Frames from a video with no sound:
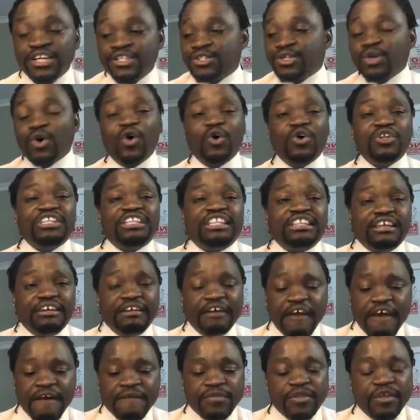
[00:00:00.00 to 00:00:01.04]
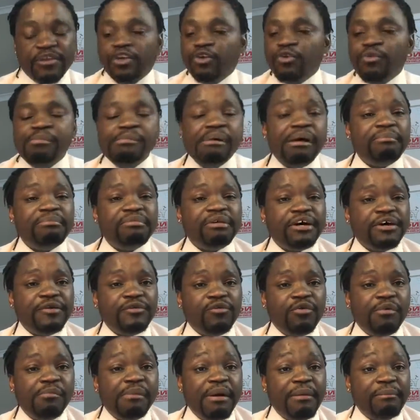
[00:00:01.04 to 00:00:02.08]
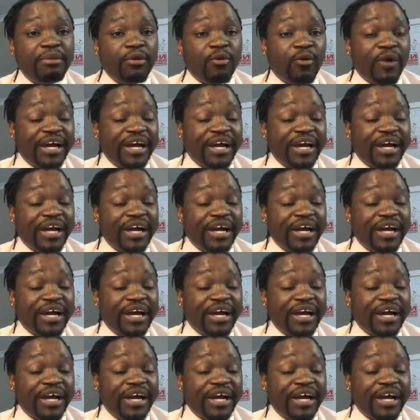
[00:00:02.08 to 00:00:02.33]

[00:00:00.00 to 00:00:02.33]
So the, the you remember remember